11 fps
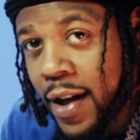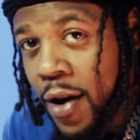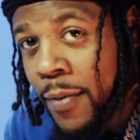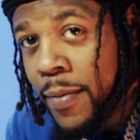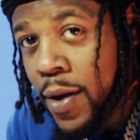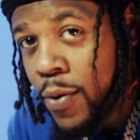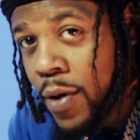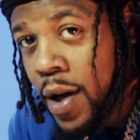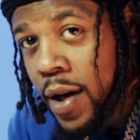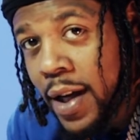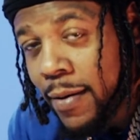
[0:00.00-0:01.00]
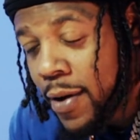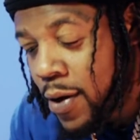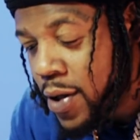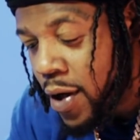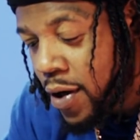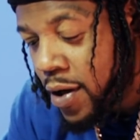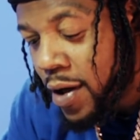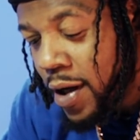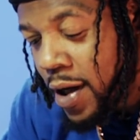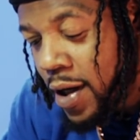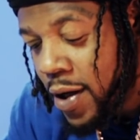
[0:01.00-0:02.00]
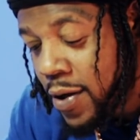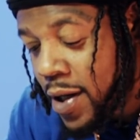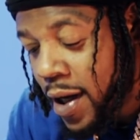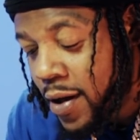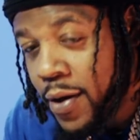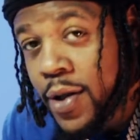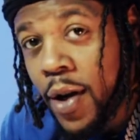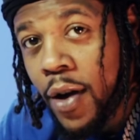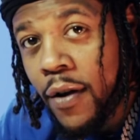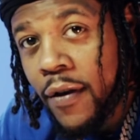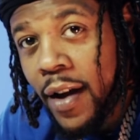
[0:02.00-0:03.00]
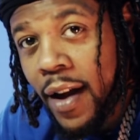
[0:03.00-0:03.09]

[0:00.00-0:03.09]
they on me, you good, keep those on, don't take those off.